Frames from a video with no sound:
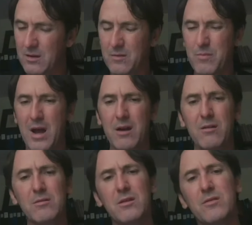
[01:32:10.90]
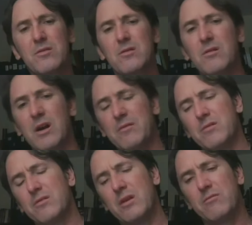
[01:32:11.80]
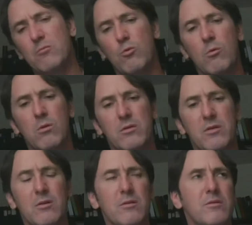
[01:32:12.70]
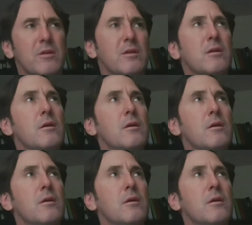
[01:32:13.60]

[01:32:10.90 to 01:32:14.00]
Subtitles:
The background to this too, I have to say, from World War II is that